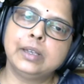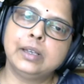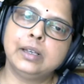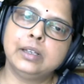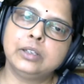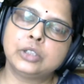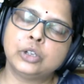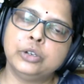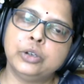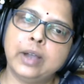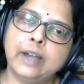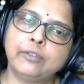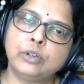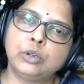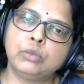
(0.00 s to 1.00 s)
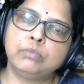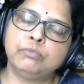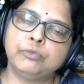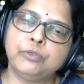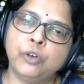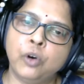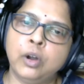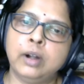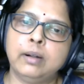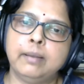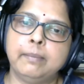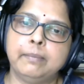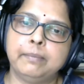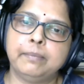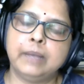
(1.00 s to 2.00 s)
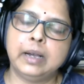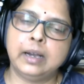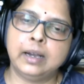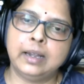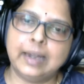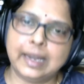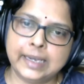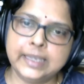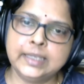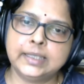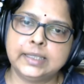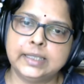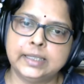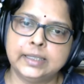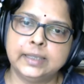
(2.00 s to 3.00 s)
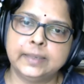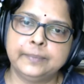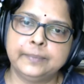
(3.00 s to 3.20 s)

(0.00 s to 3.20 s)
So you have four lines here.